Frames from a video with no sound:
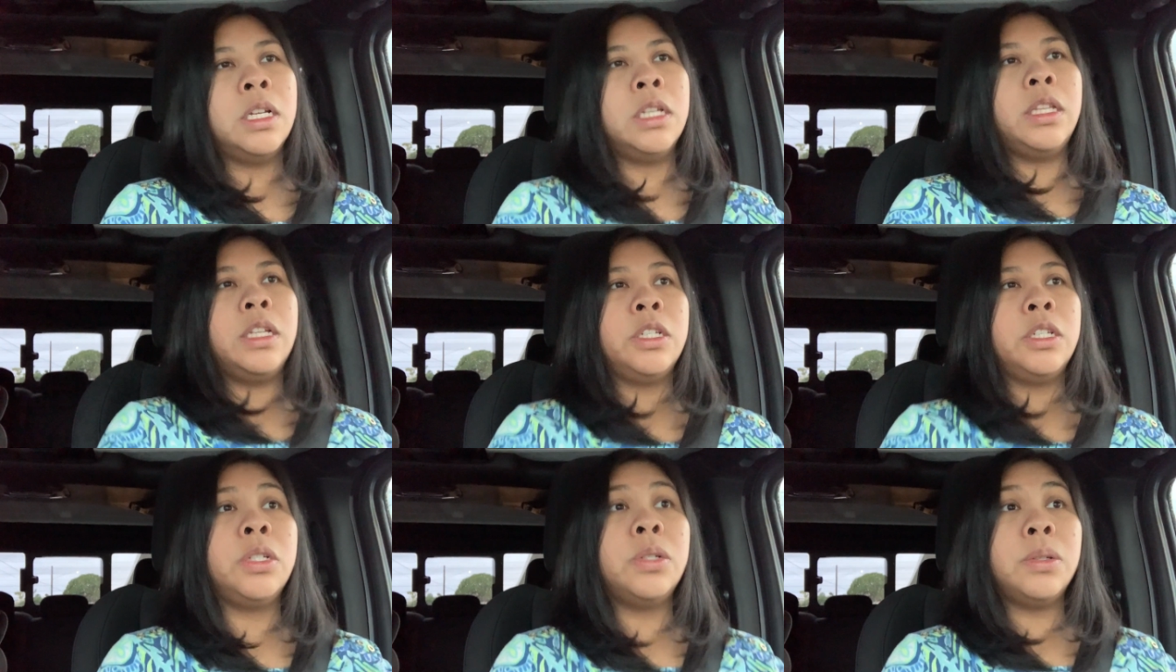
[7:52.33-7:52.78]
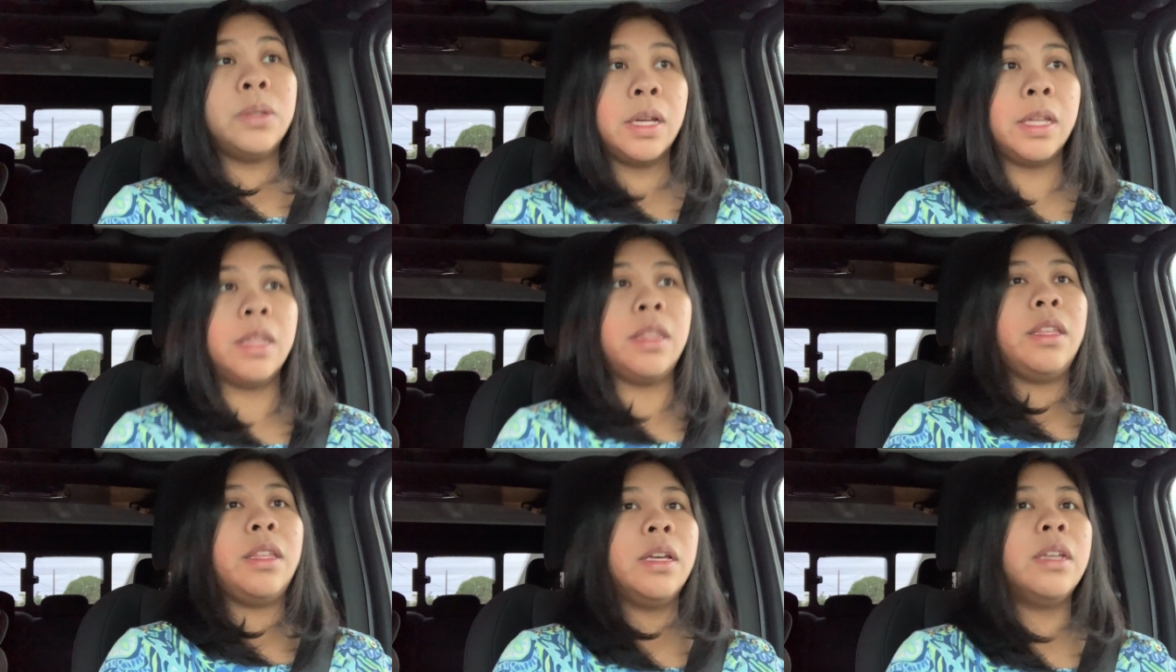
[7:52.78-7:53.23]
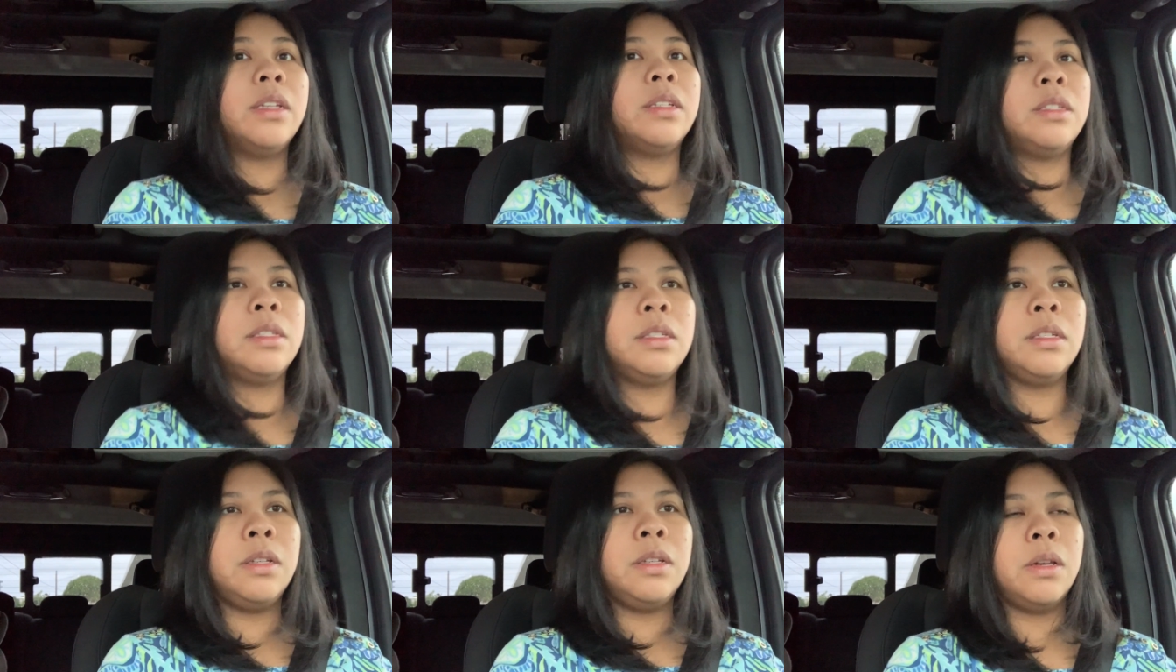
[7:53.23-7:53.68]
then she'll get
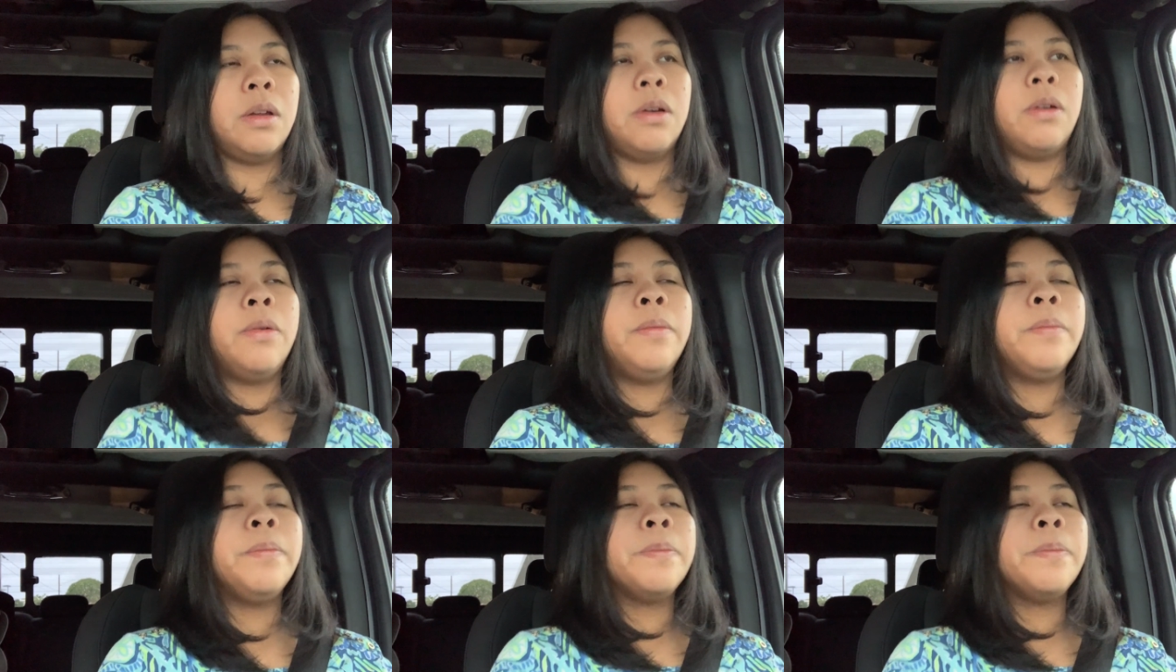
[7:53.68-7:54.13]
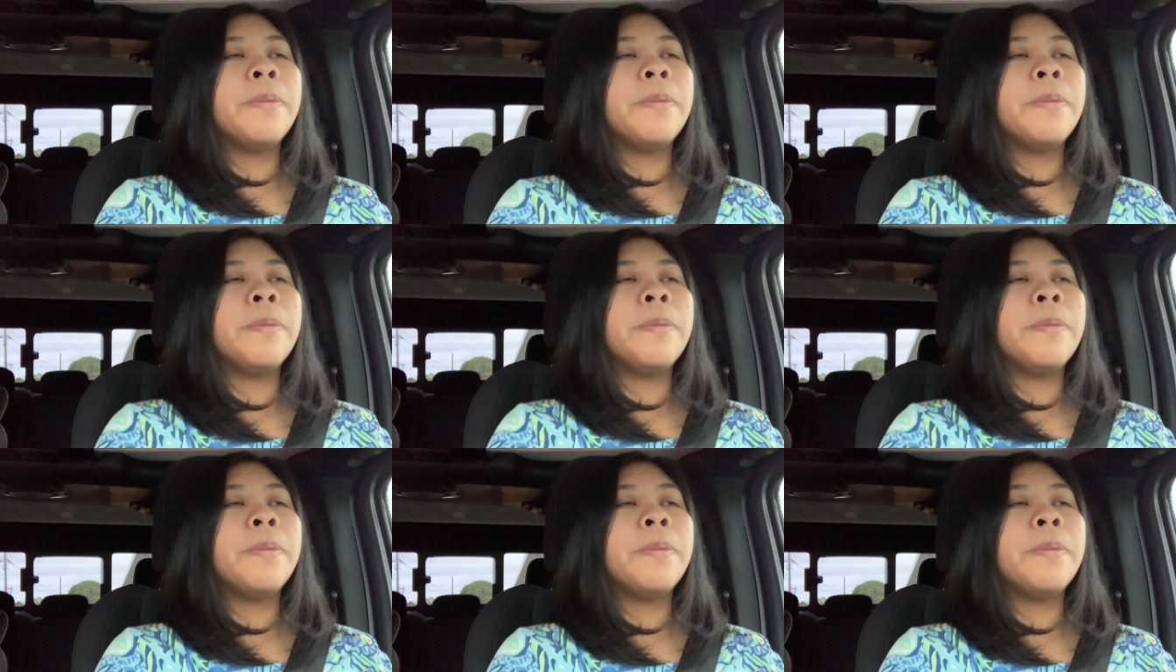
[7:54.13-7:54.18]
this, you know.